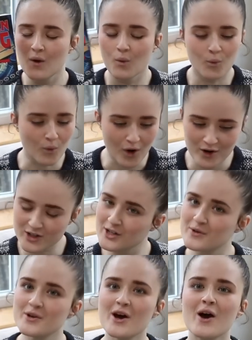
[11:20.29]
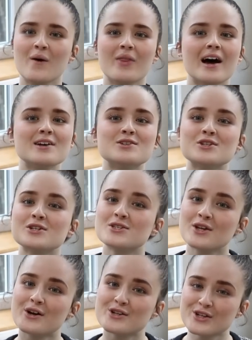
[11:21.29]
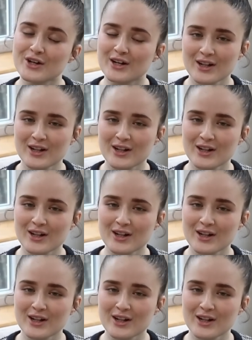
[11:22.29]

What do you know? That is just such good